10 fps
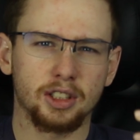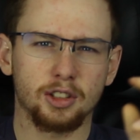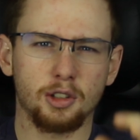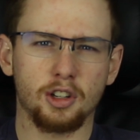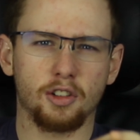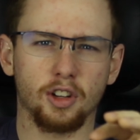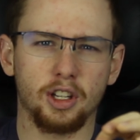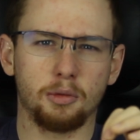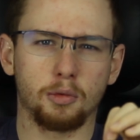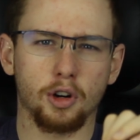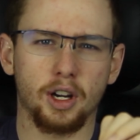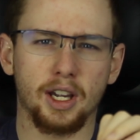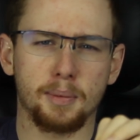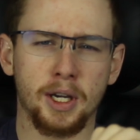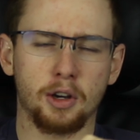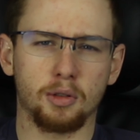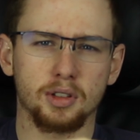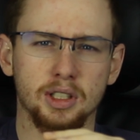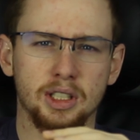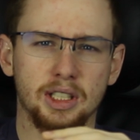so you're not really worrying about